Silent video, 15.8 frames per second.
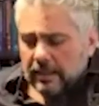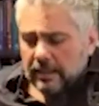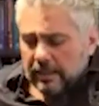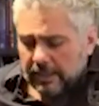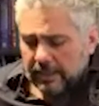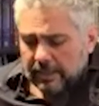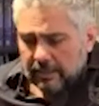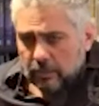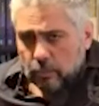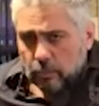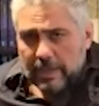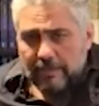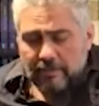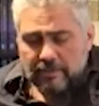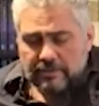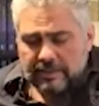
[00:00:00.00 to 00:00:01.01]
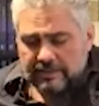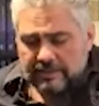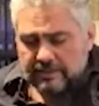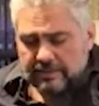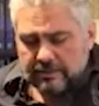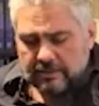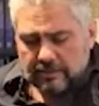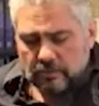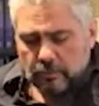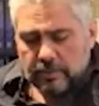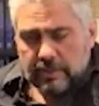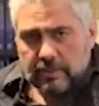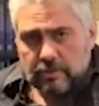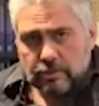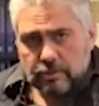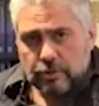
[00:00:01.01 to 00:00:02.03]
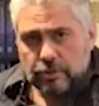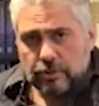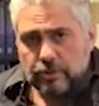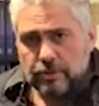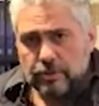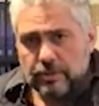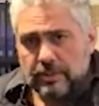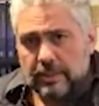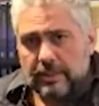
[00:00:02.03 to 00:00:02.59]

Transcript: And we have contacted within our church